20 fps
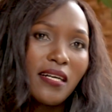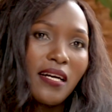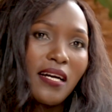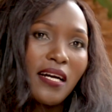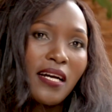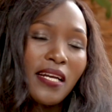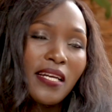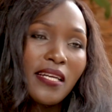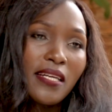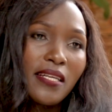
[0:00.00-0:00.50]

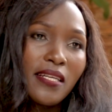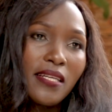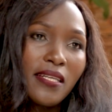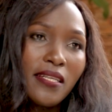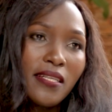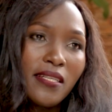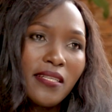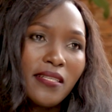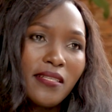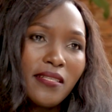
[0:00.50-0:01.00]

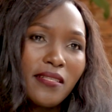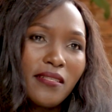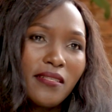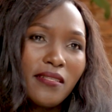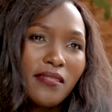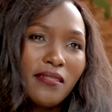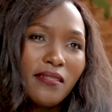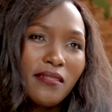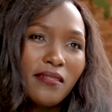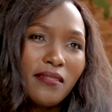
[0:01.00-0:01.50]
I
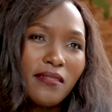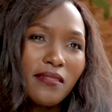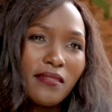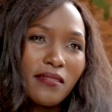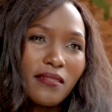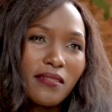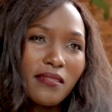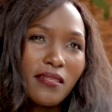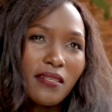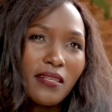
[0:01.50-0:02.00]

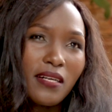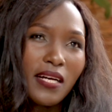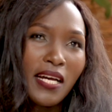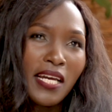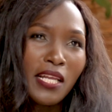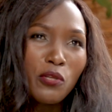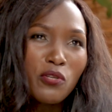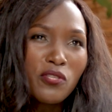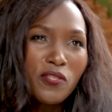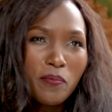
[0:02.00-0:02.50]

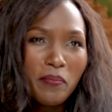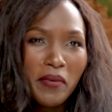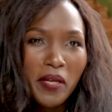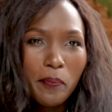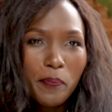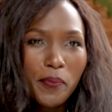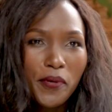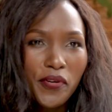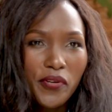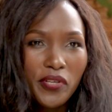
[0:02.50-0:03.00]
lost my
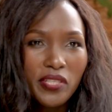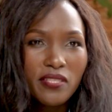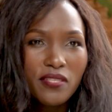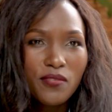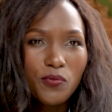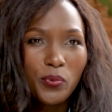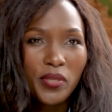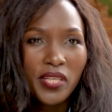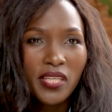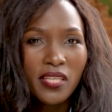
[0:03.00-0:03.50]

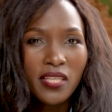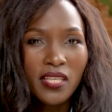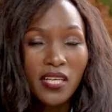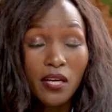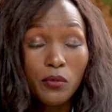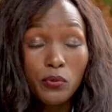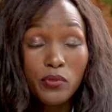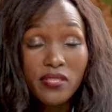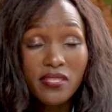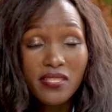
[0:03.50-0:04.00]
parents when
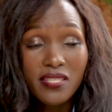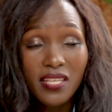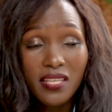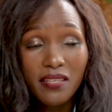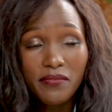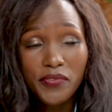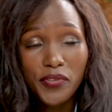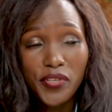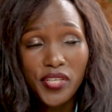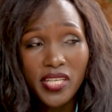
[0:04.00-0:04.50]
I was still
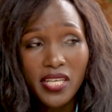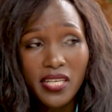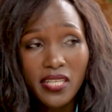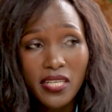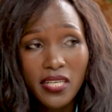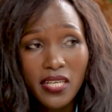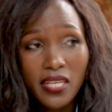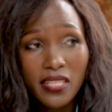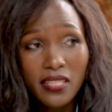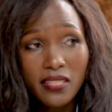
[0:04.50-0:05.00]
a very
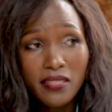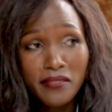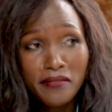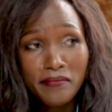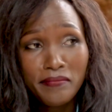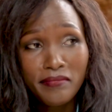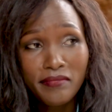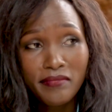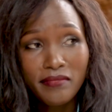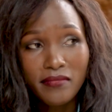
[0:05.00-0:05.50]
young girl.
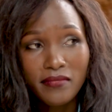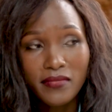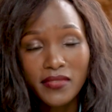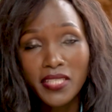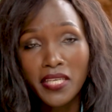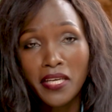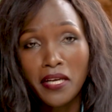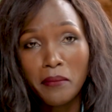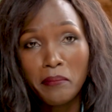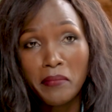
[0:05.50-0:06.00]

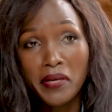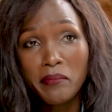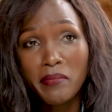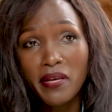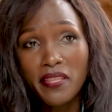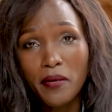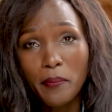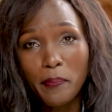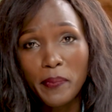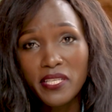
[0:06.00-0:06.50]
Yeah, my
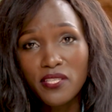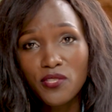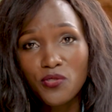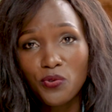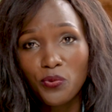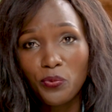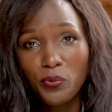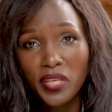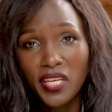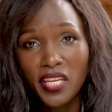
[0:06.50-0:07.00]
mother passed
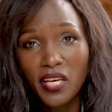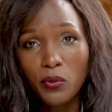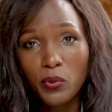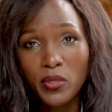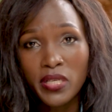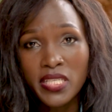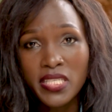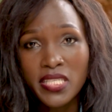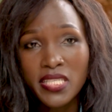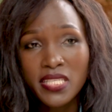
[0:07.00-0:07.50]
on when I
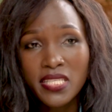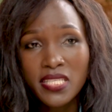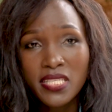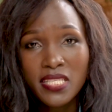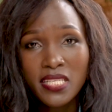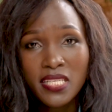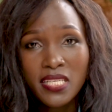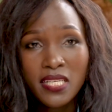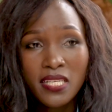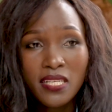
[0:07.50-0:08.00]
was
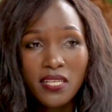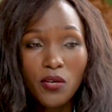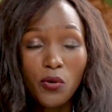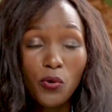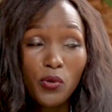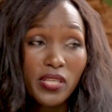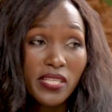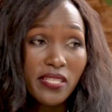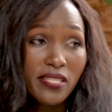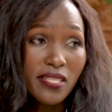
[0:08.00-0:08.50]

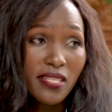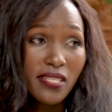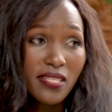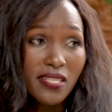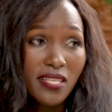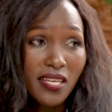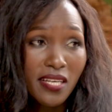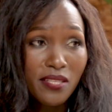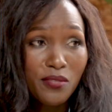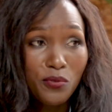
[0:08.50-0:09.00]
only
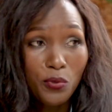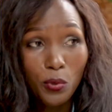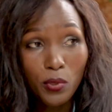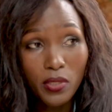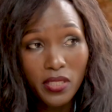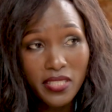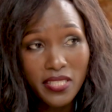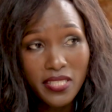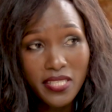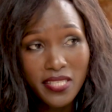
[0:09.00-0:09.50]
6 years
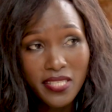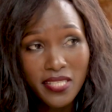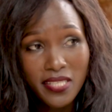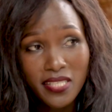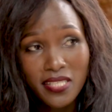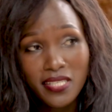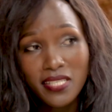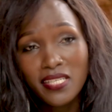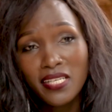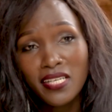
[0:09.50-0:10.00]
old.
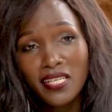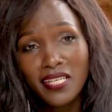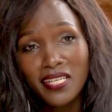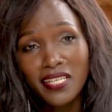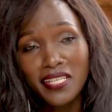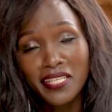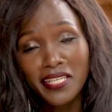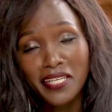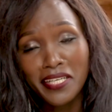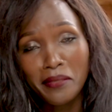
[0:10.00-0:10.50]

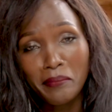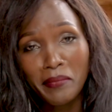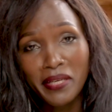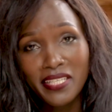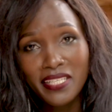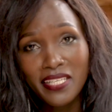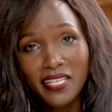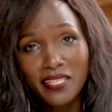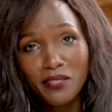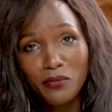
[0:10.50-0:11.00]
Yeah, and my
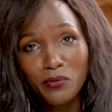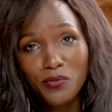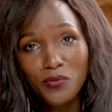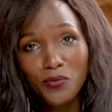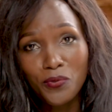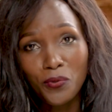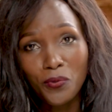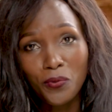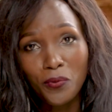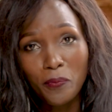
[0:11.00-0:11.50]
dad
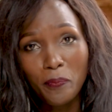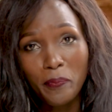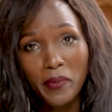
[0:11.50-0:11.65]
also